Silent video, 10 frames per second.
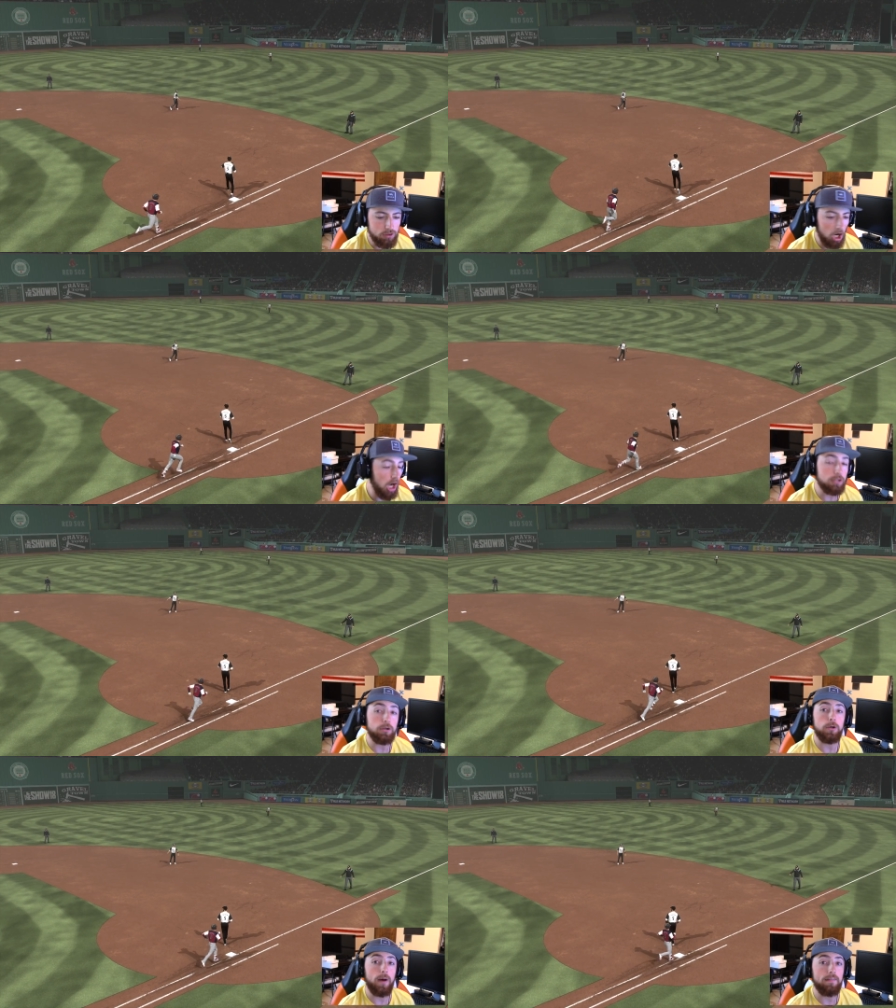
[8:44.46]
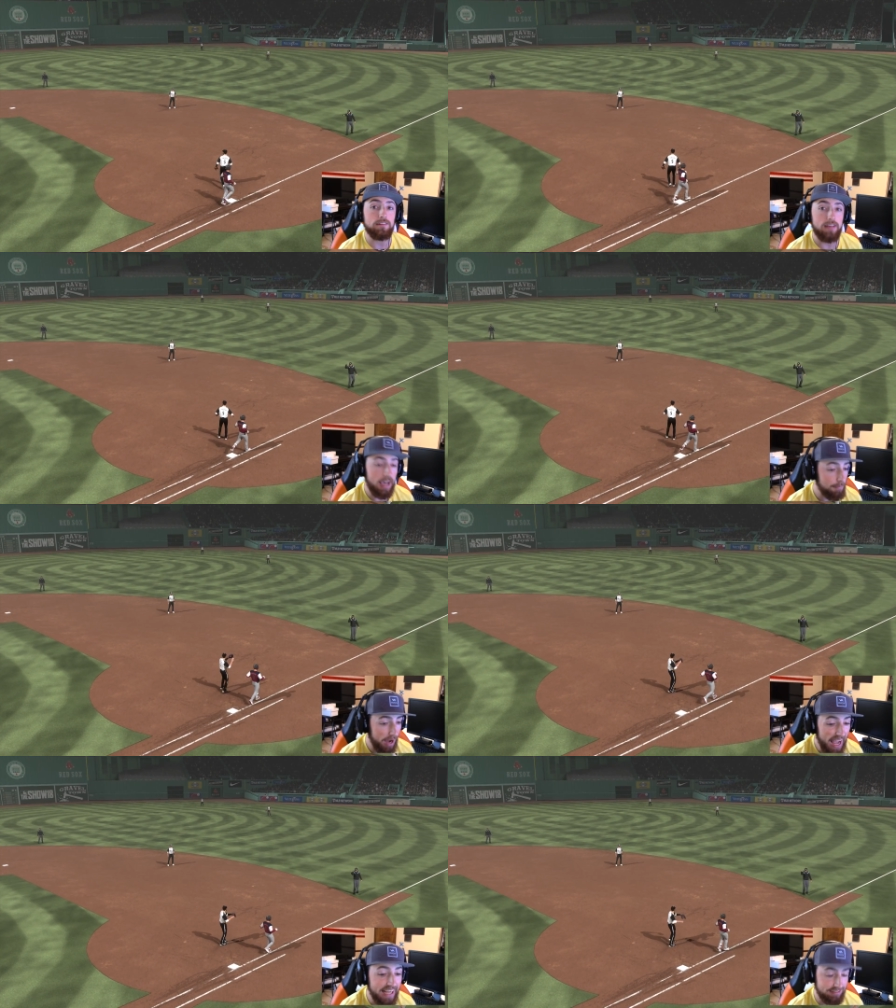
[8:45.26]
dog doo-doo at this game.
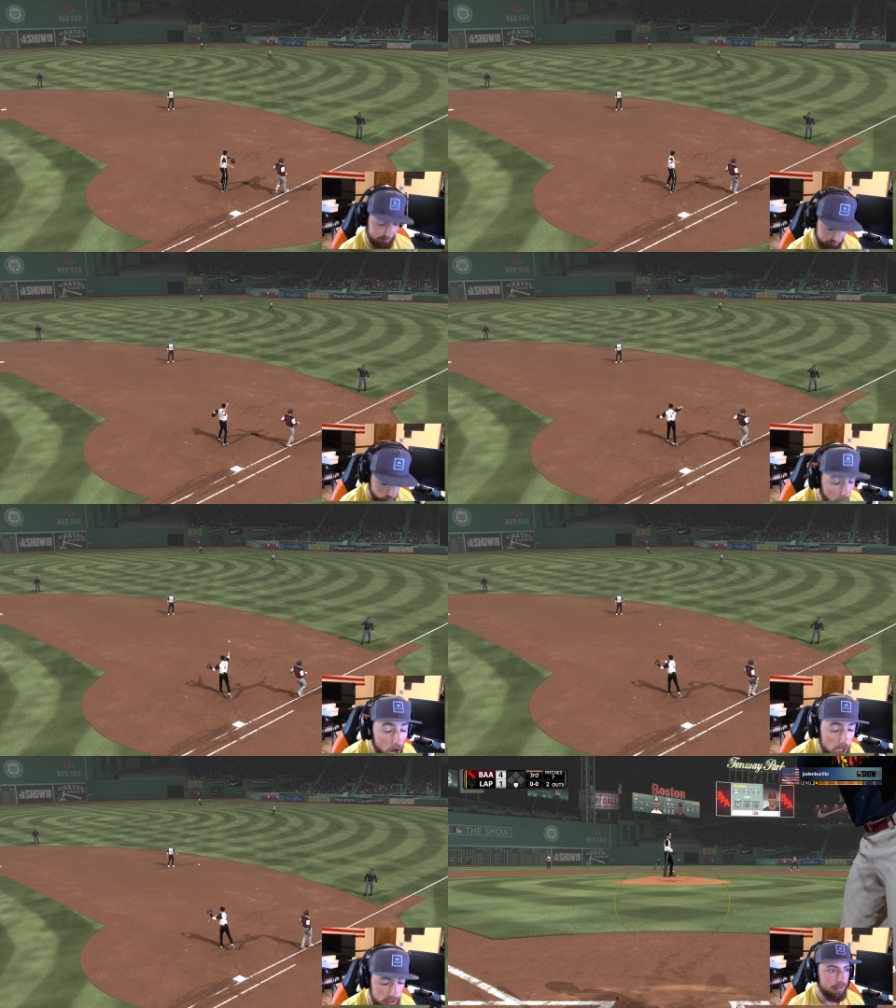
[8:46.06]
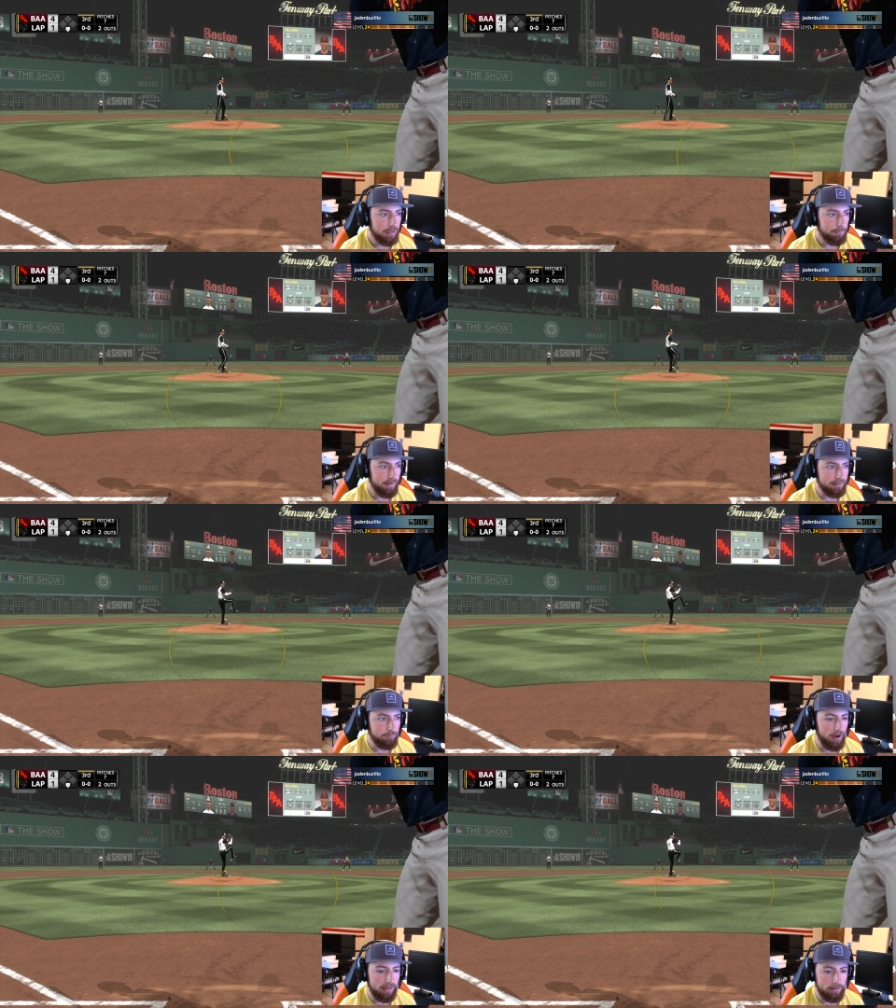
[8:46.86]
I suck. But that's
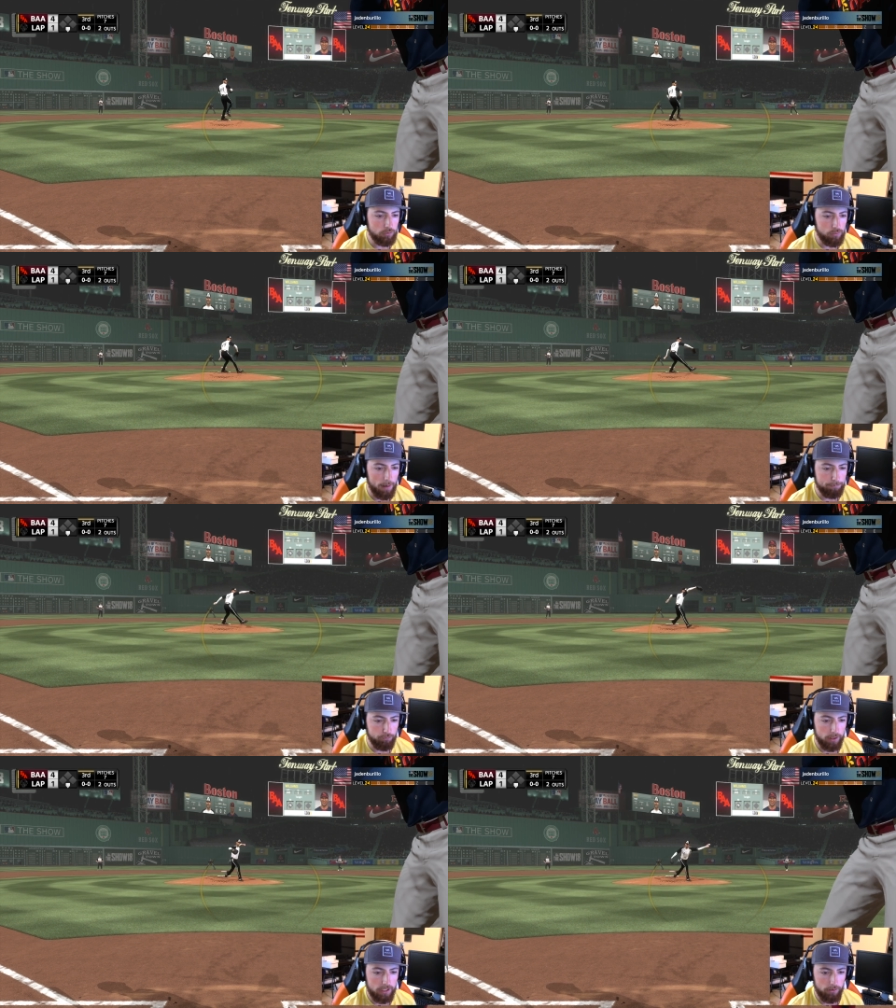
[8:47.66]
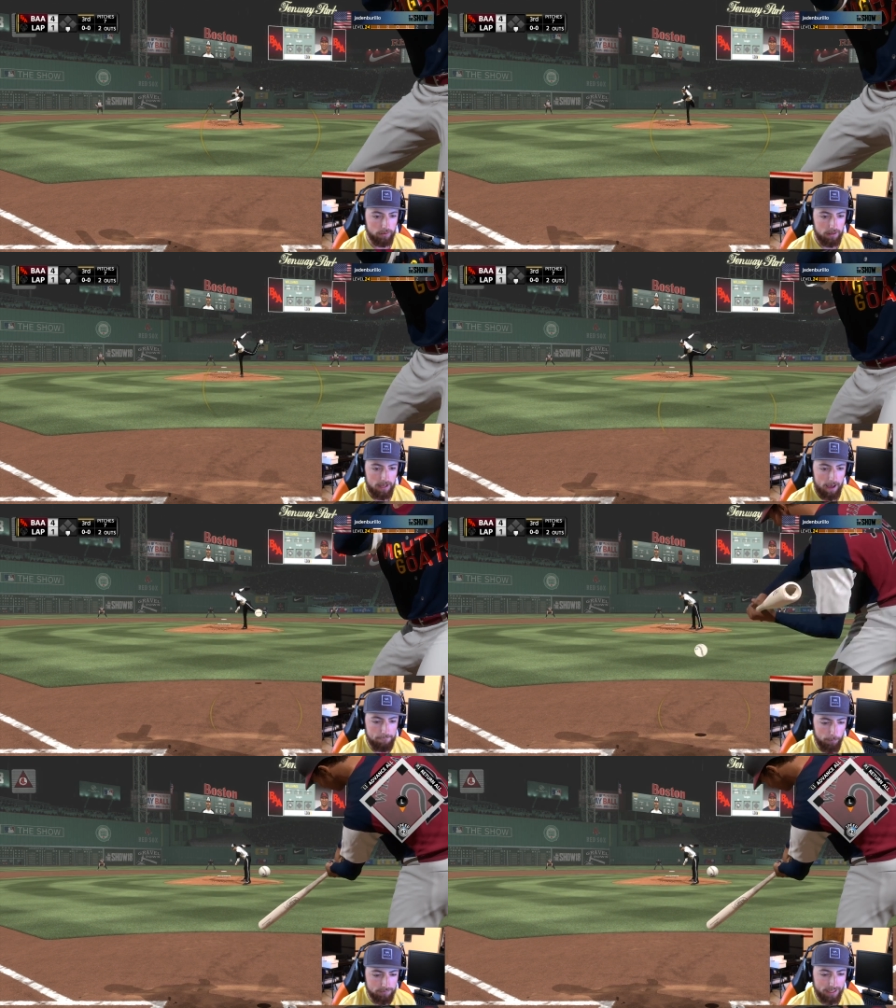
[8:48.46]
fine. At least we're up 3, dude. If
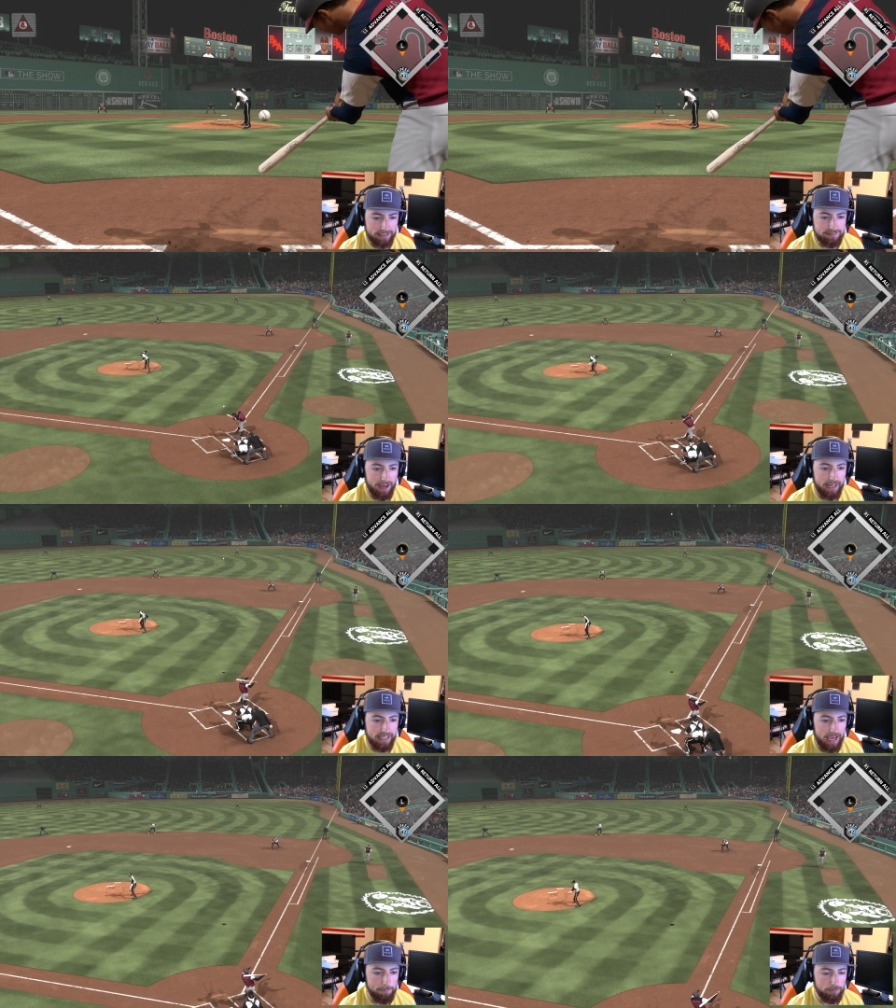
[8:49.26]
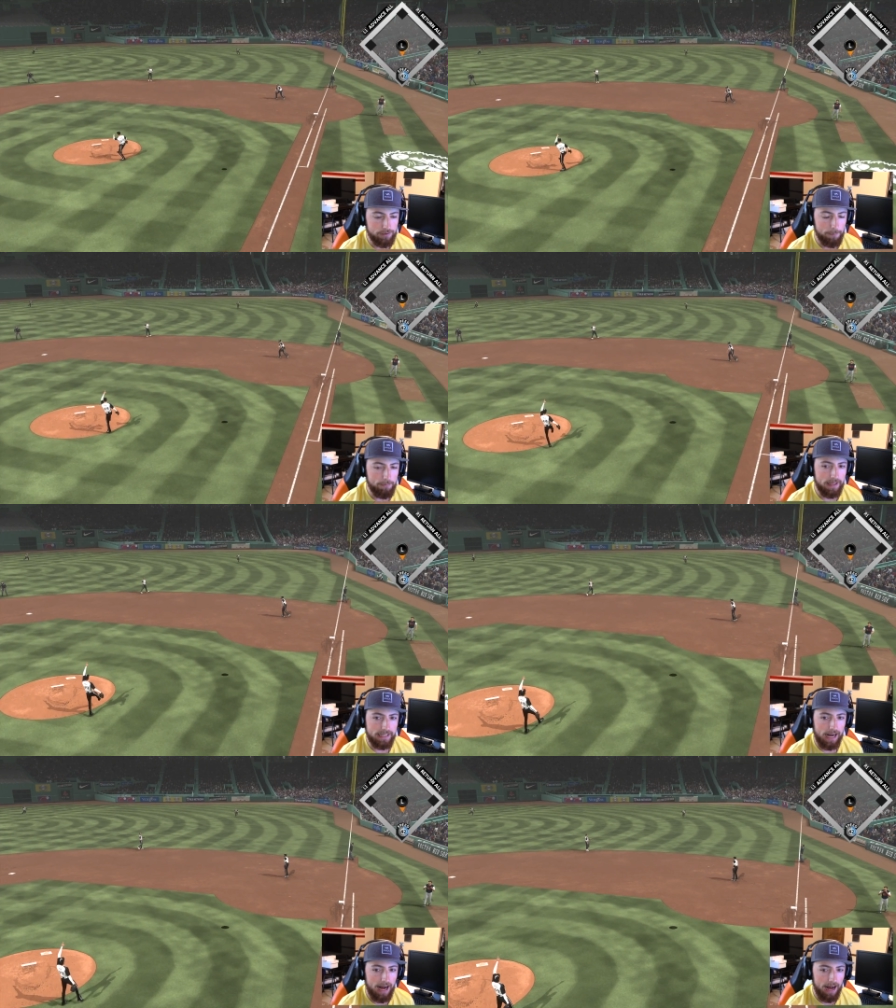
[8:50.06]
it was like a tie game or
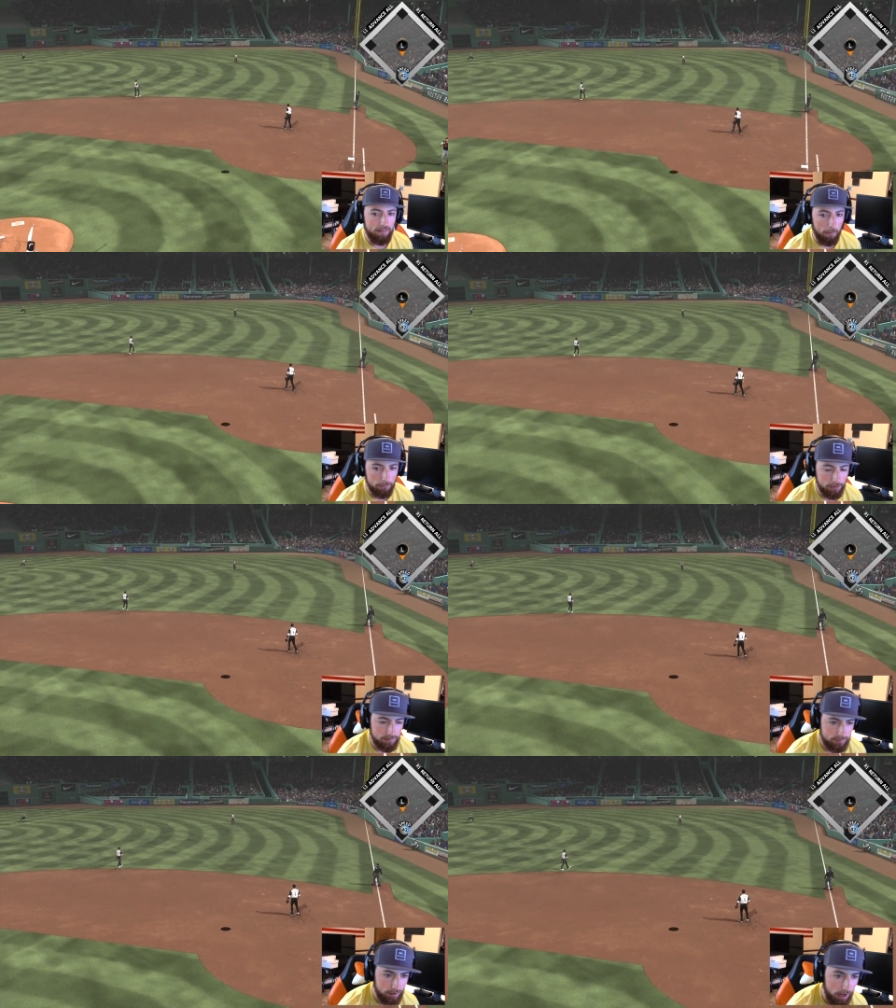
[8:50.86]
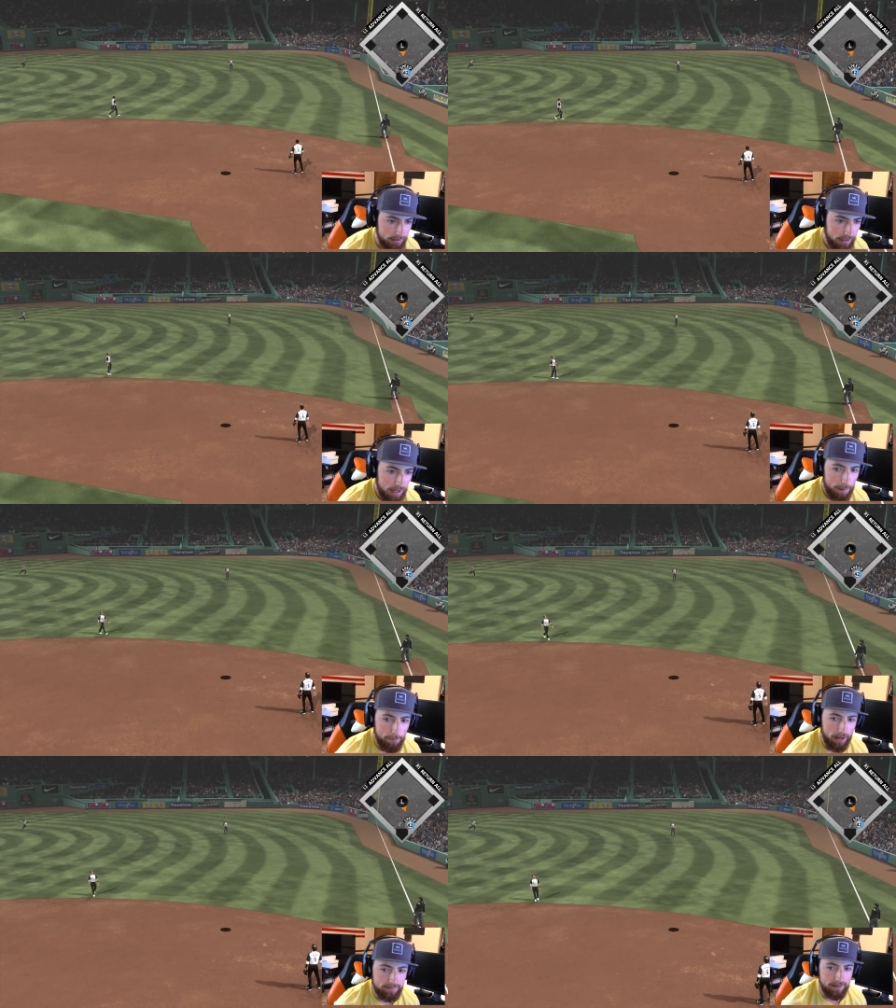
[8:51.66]
something, that would really suck.
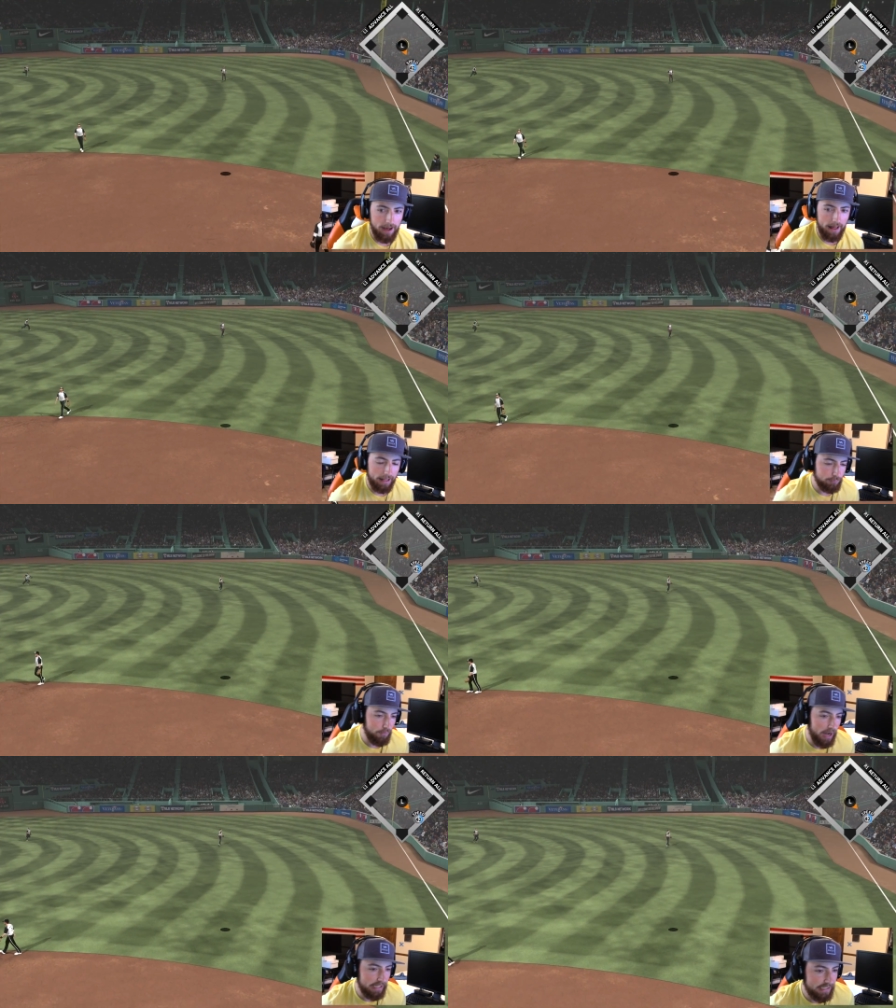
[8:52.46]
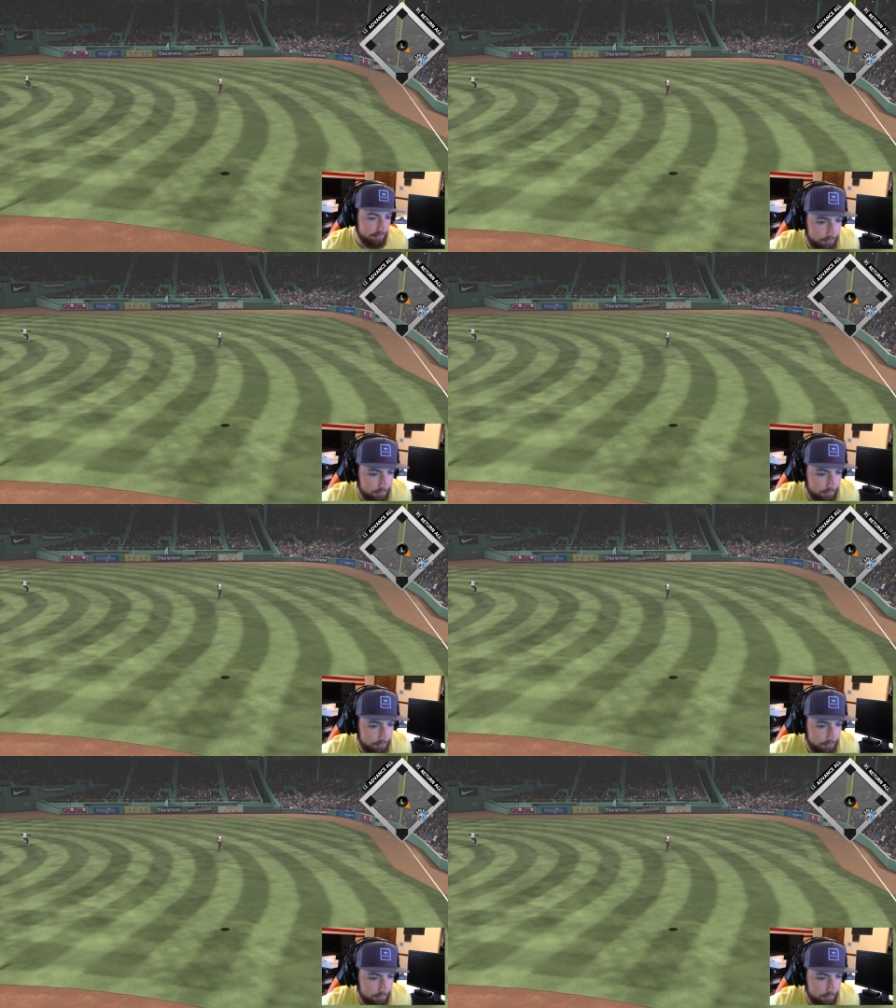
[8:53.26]
But that's fine. He gets